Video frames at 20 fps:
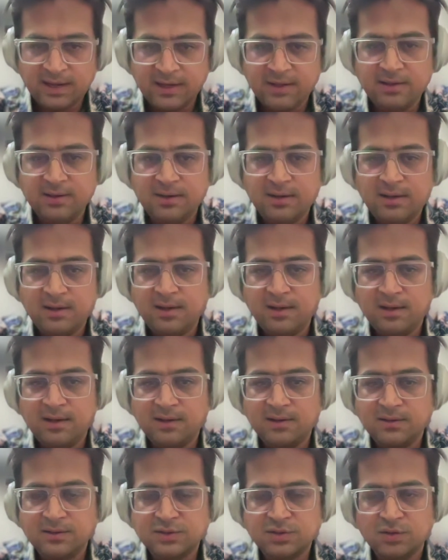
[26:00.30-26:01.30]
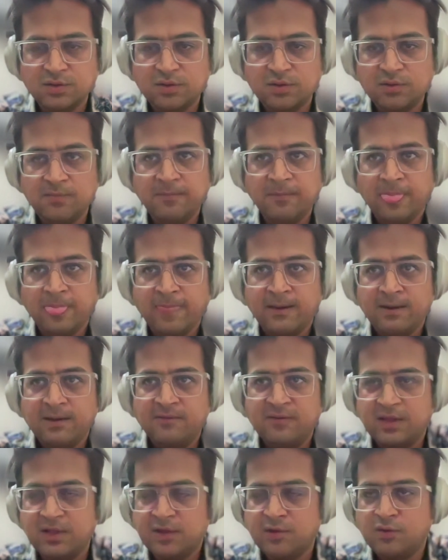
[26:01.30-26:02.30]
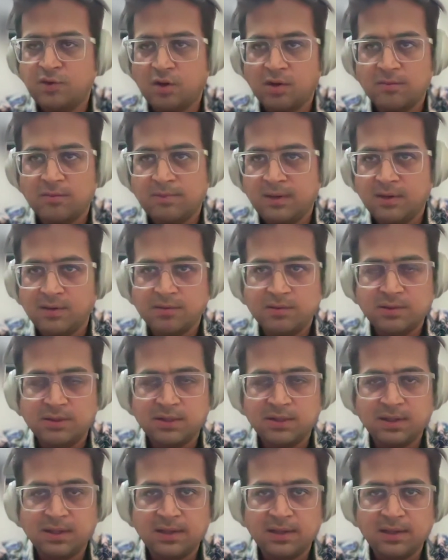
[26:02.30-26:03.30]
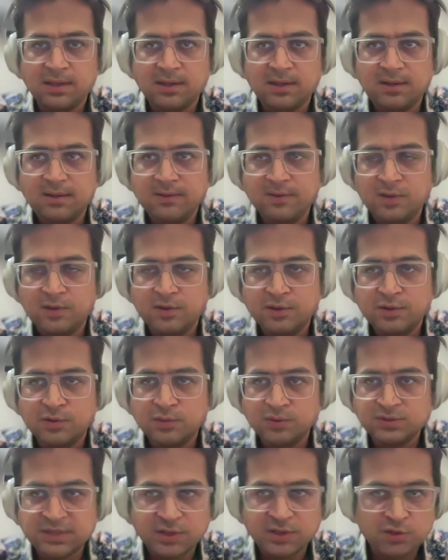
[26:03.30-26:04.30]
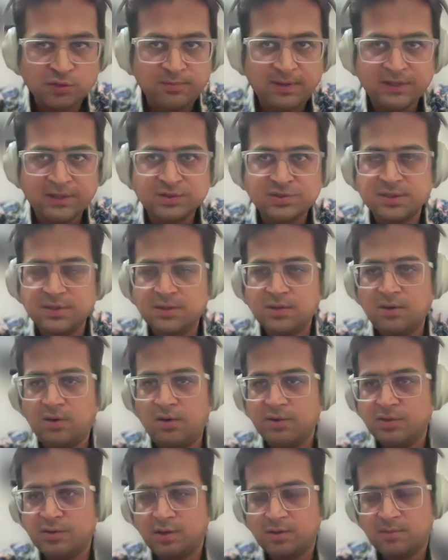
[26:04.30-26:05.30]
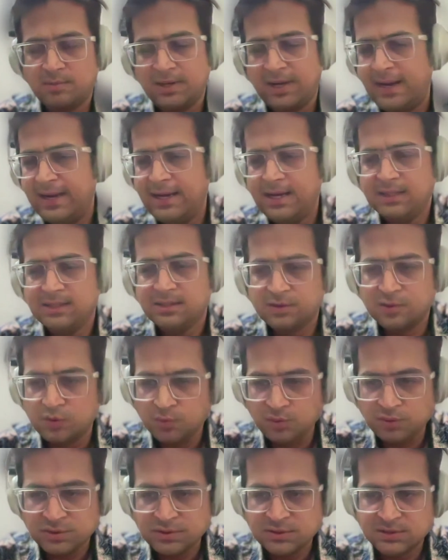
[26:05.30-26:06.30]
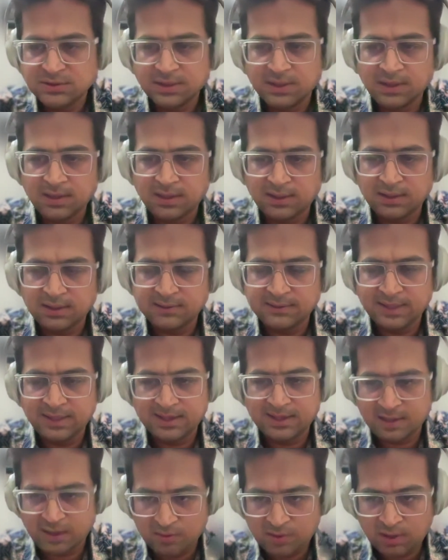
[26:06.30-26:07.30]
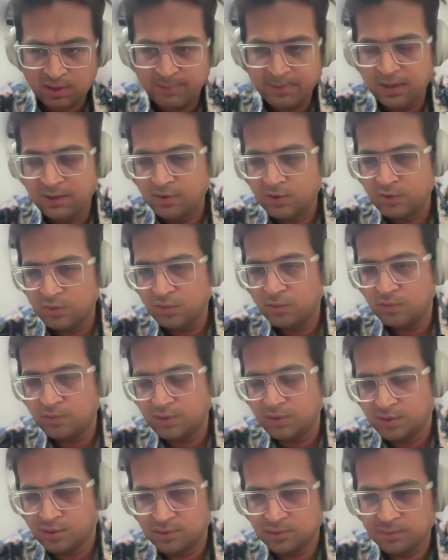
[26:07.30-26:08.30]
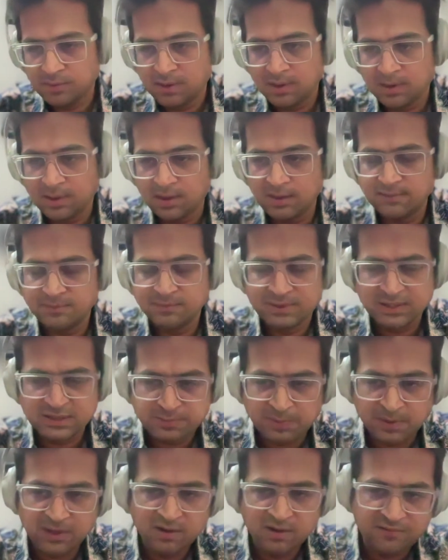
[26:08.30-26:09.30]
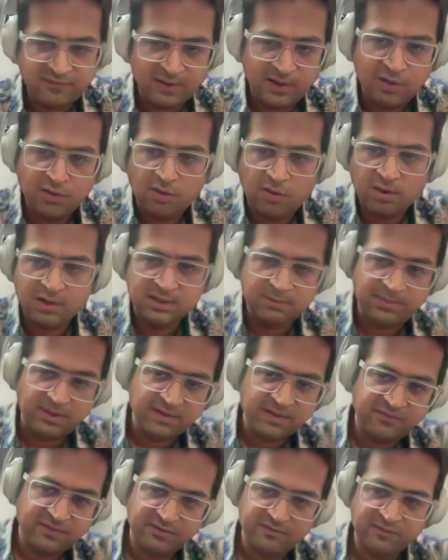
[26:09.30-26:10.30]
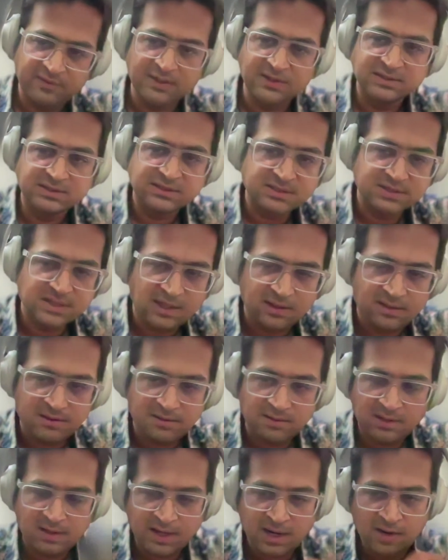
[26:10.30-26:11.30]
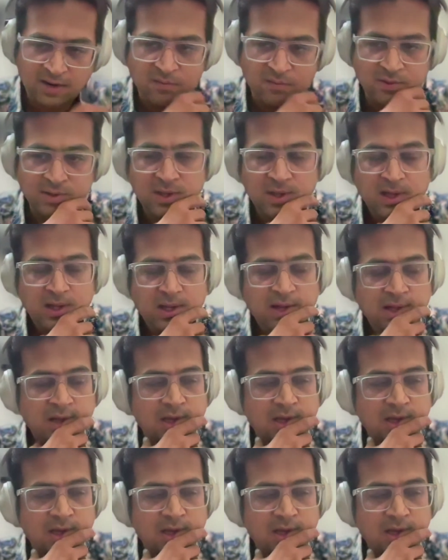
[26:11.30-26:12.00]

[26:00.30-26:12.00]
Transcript: right? So whether you talk about the tools that you mentioned, or you talk about any other tools that are now coming into this particular field, or in the periphery fields around,